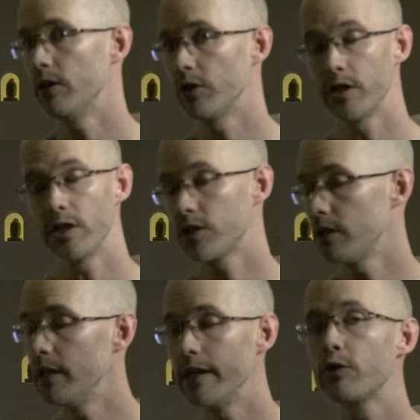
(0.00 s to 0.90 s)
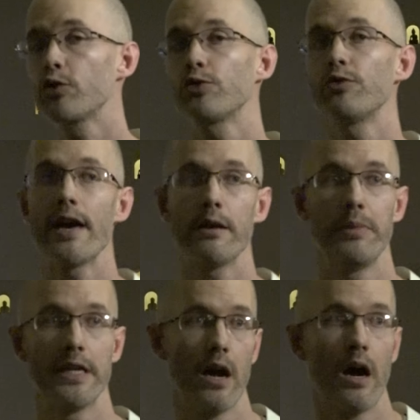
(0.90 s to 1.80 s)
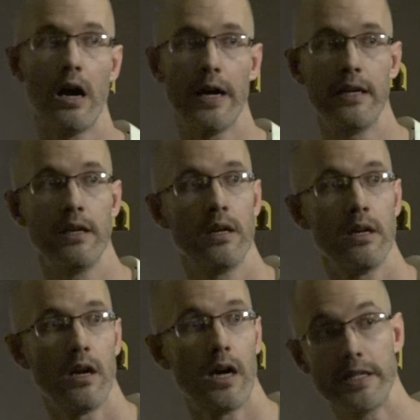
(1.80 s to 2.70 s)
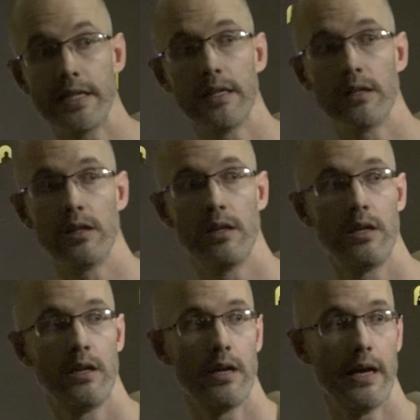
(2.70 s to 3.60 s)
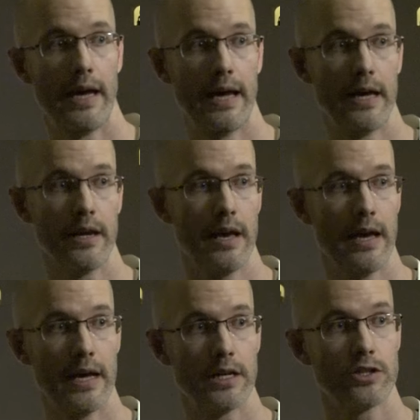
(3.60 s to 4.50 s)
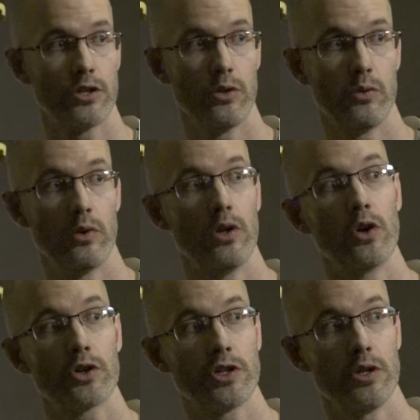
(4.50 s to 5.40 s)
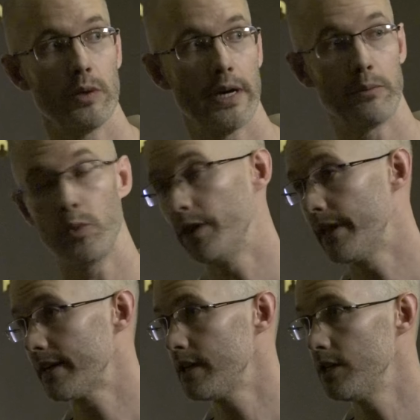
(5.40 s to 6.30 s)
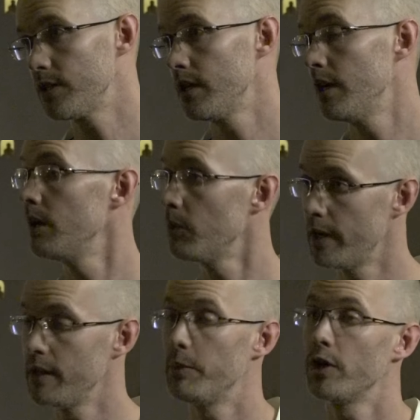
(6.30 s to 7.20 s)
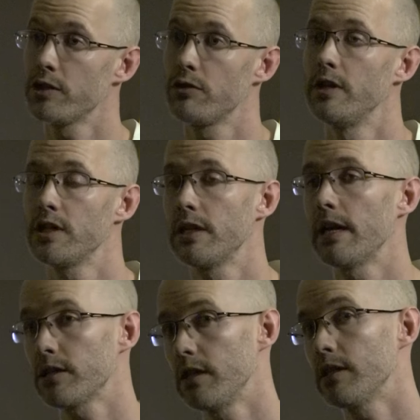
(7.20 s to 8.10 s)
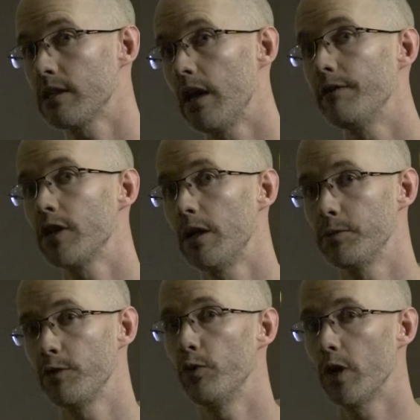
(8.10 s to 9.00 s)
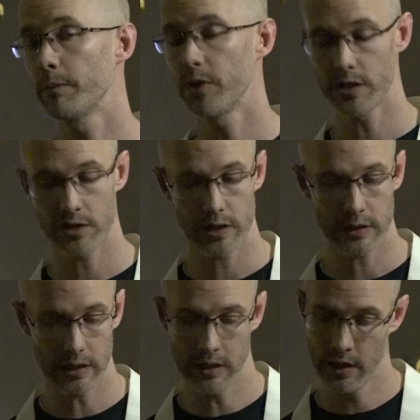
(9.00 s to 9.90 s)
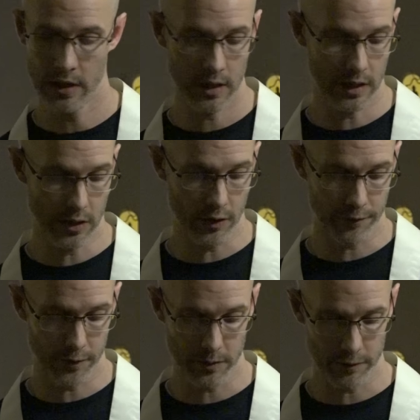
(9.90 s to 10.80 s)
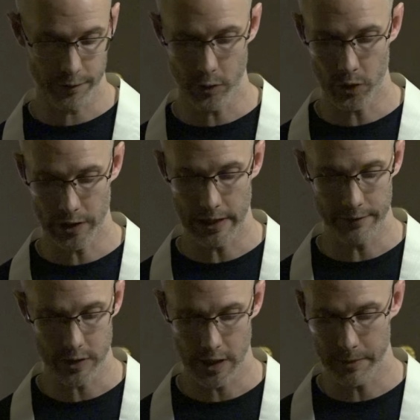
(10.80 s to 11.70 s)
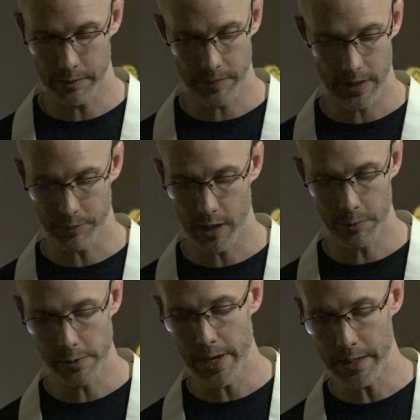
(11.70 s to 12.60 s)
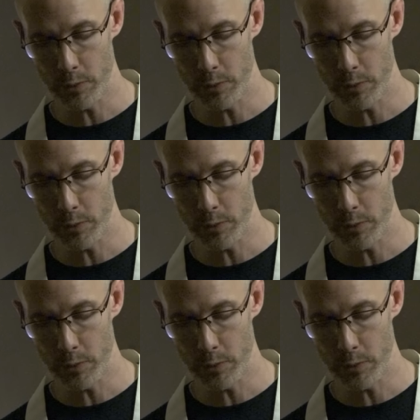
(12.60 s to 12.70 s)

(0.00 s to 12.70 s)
unconditional, an incredibly high ideal to look to, and one that is well, in the Buddhist tradition, actually, it's lifetimes of work, but it's certainly enough for, for one lifetime and, and probably many